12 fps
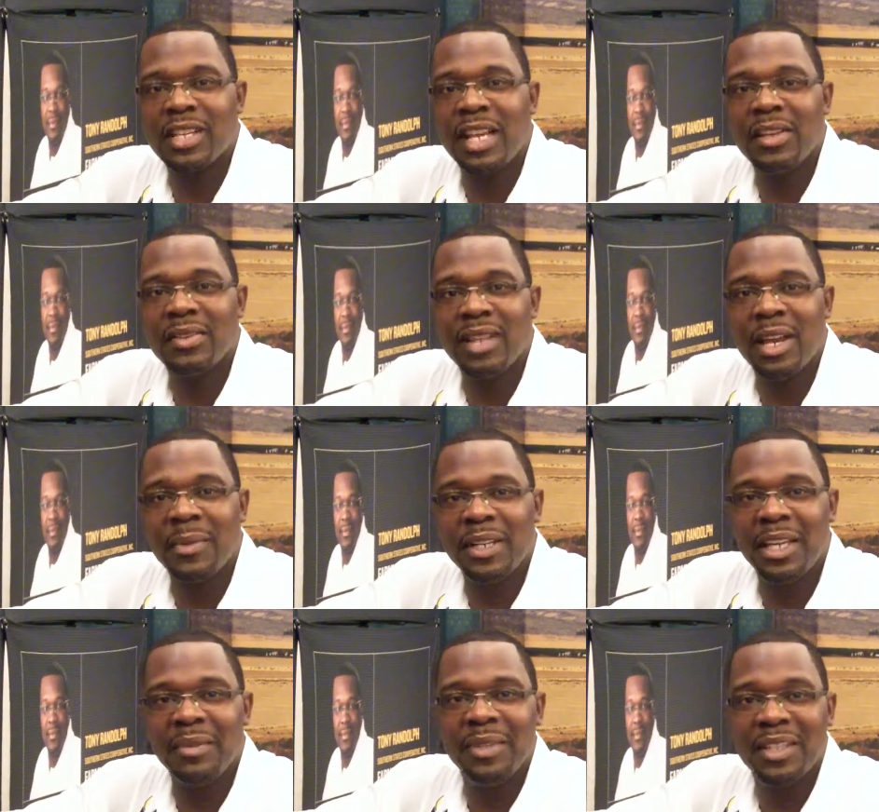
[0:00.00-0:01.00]
Speaker 1: Slagle,
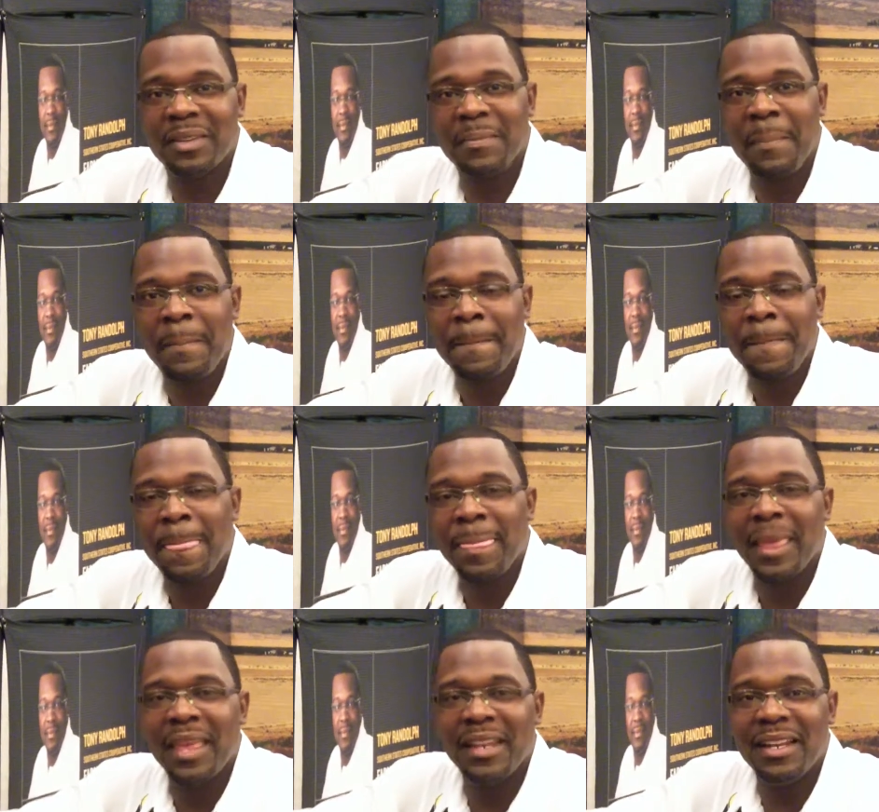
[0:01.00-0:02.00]
nominated me,
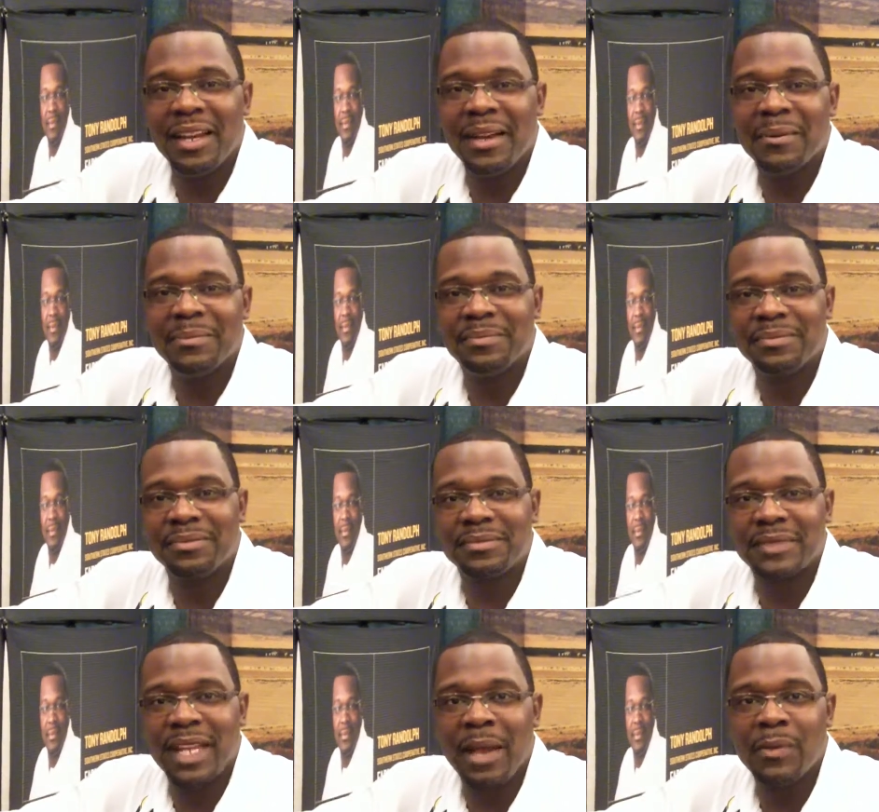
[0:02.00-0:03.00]
and um,
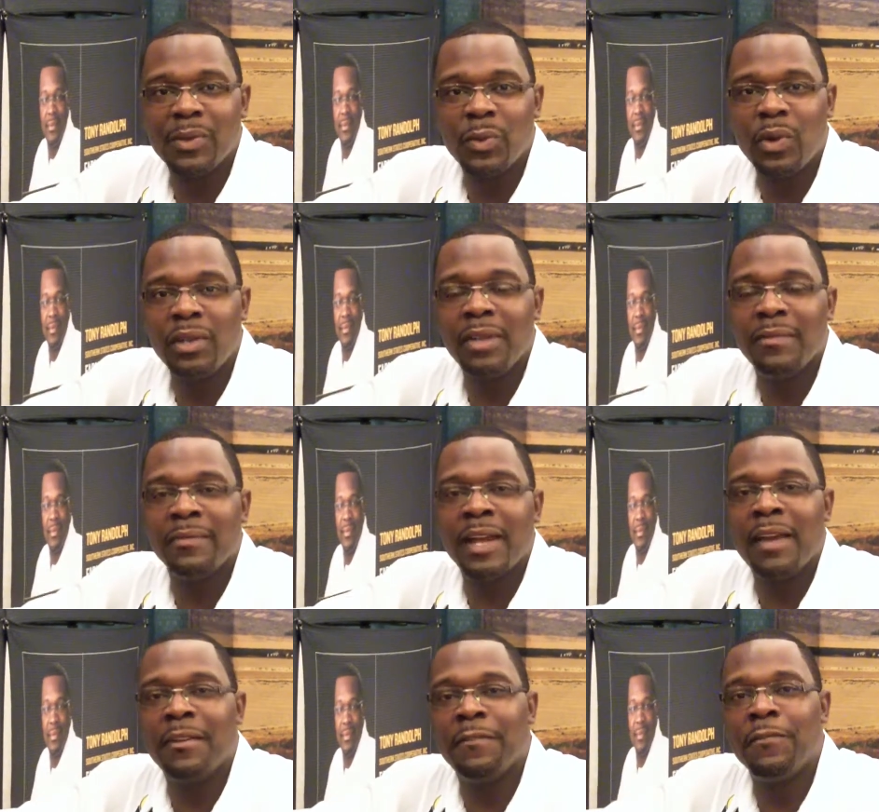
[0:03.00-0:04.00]
I was one of,
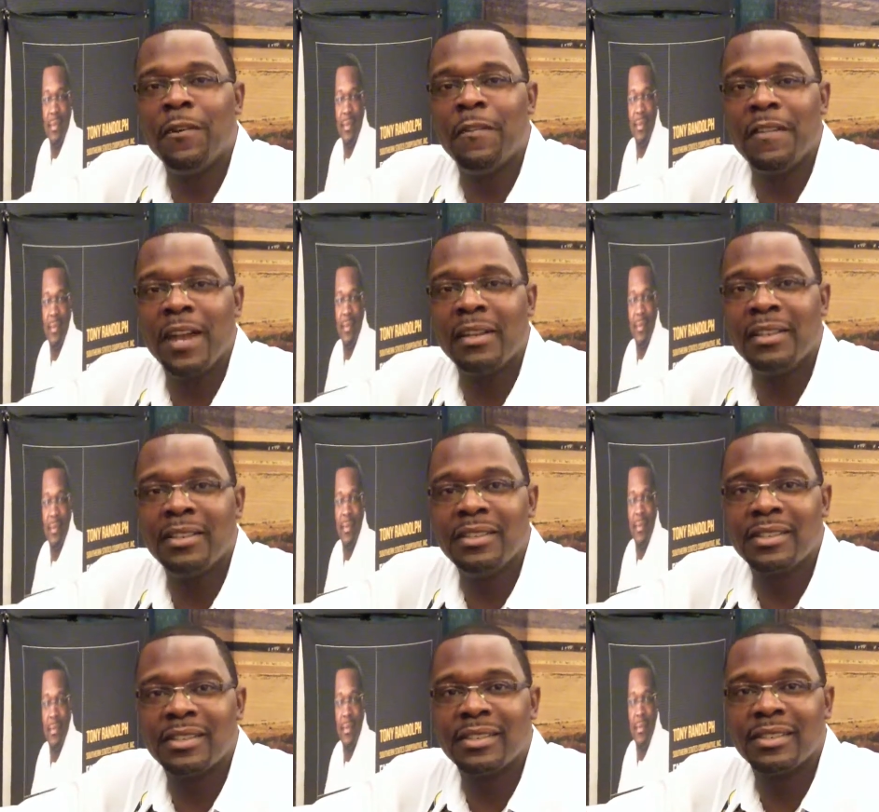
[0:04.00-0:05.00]
out of four
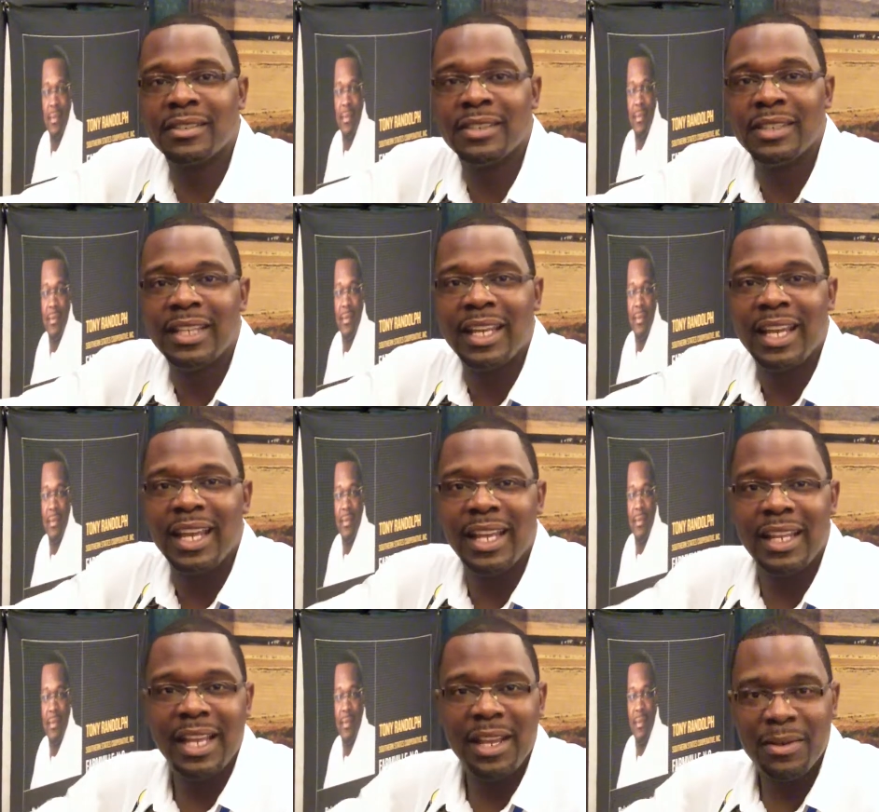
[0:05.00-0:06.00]
finalists.
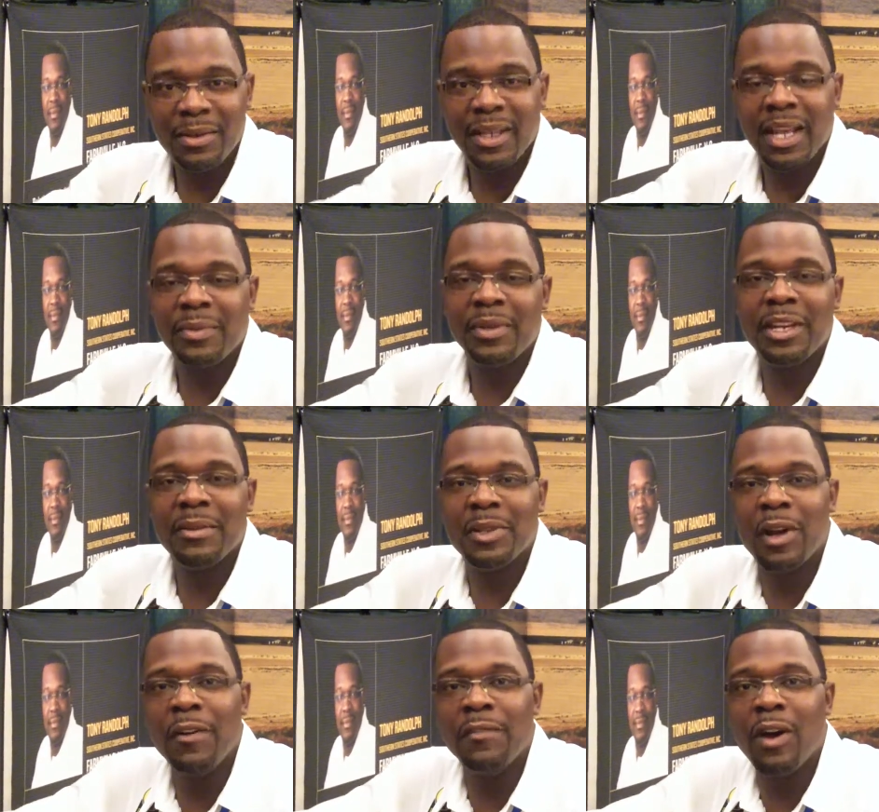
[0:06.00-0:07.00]
And then I become the
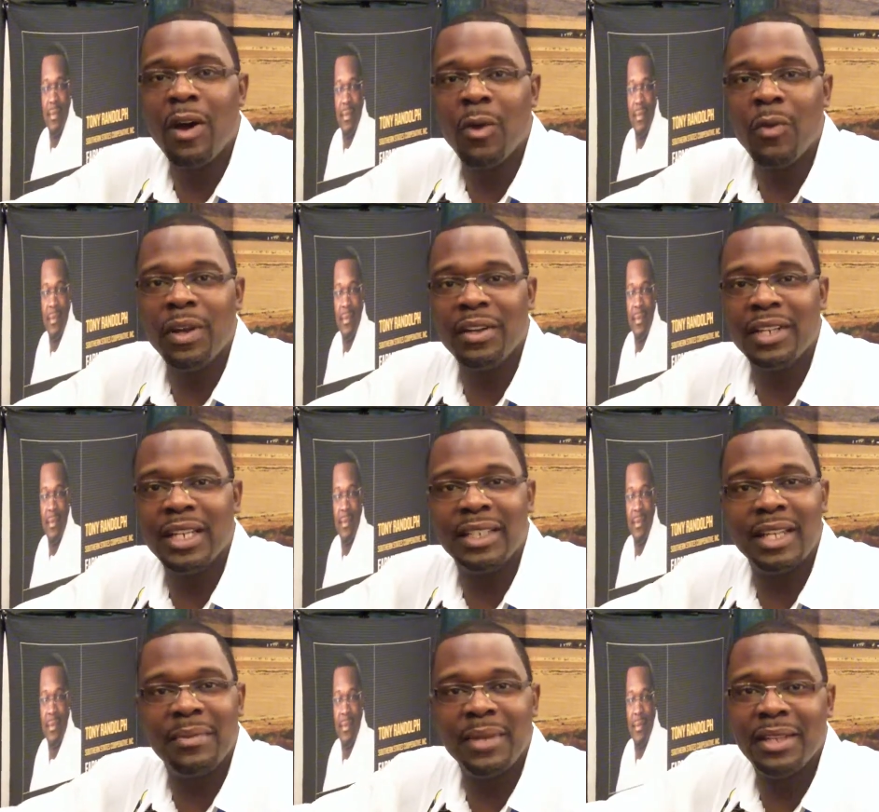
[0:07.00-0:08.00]
overall winner,
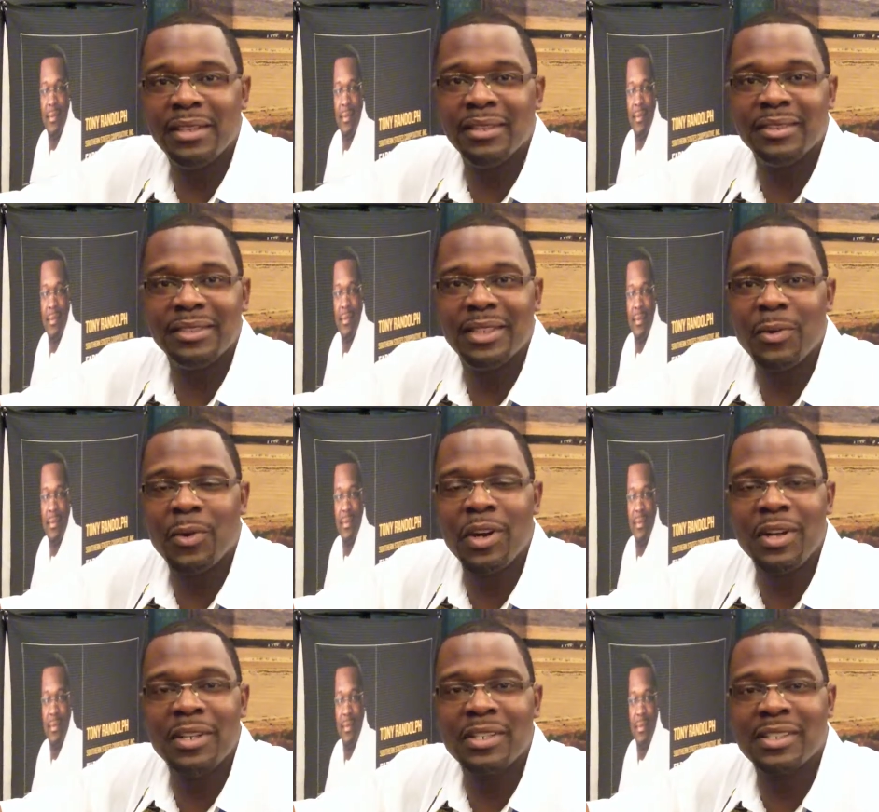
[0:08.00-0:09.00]
and I mean, the
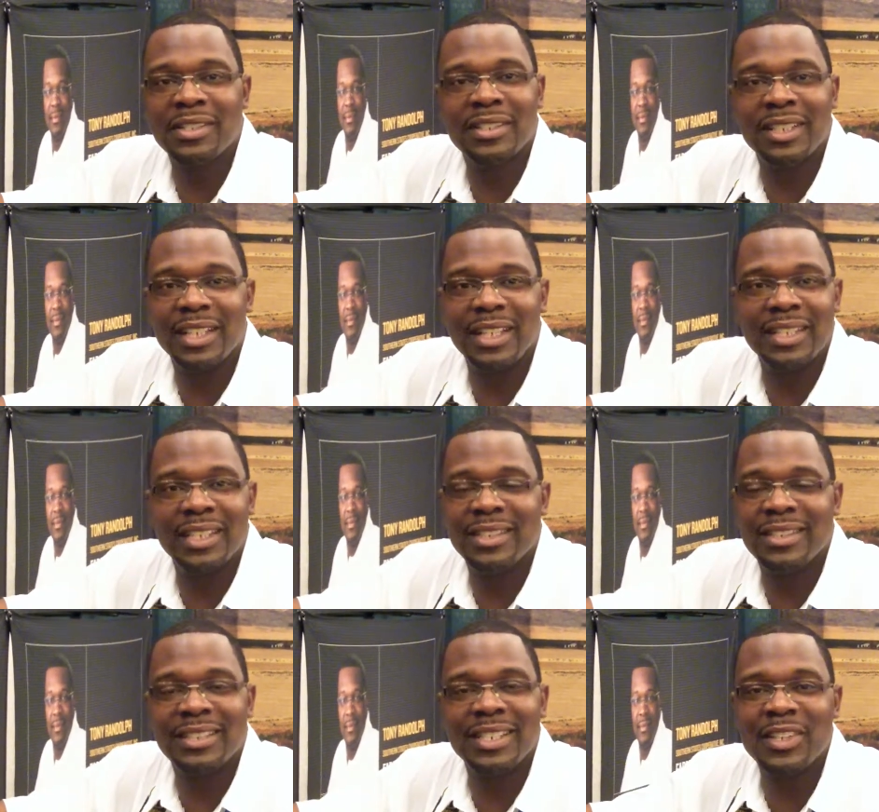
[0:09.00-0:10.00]
words,
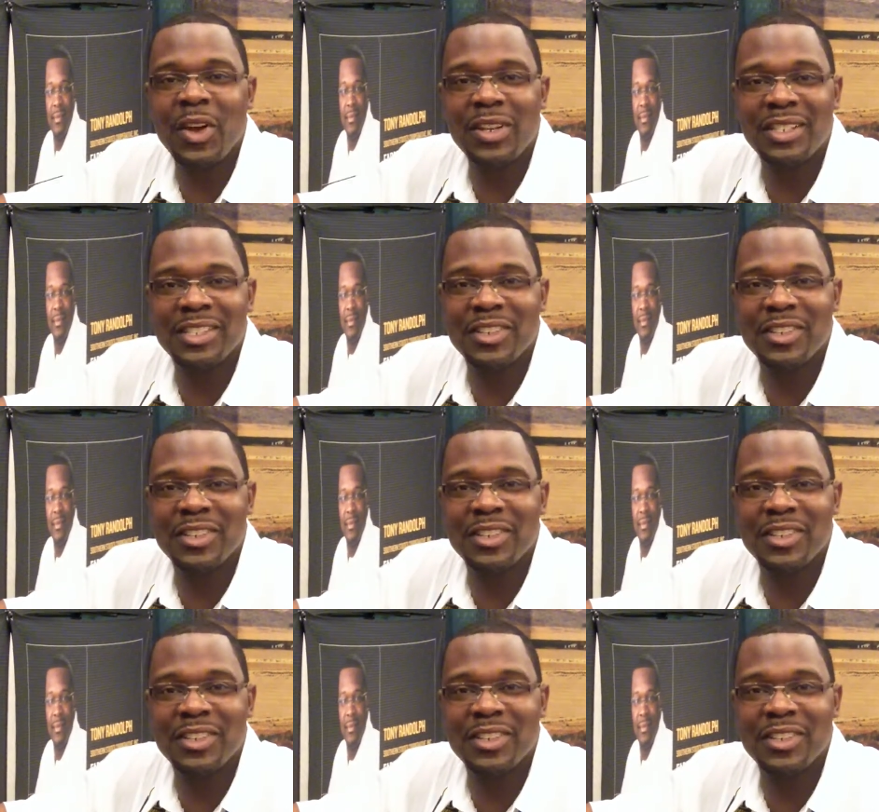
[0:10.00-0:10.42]
it's, it's hard to